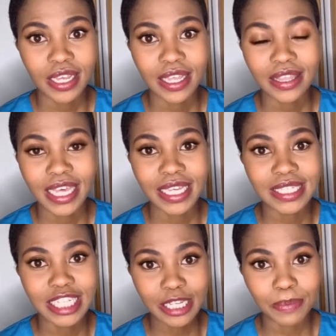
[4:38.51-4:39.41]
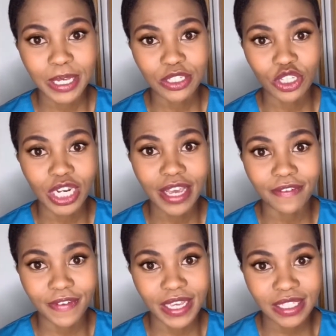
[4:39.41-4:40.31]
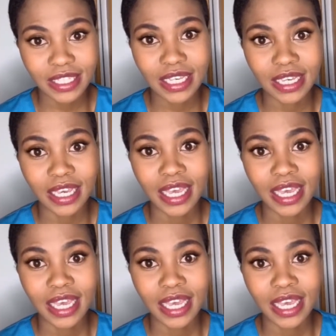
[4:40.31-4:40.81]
their sleep is not affecting